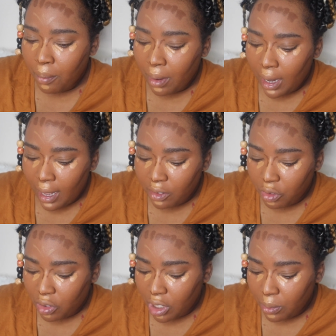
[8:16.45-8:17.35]
my
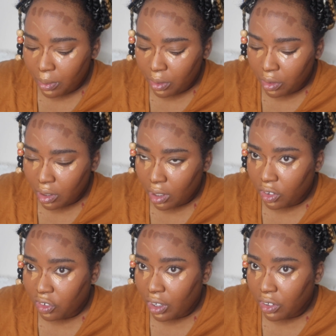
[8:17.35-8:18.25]
natural cheekbones
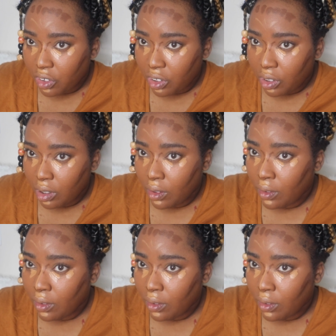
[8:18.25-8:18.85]
structure.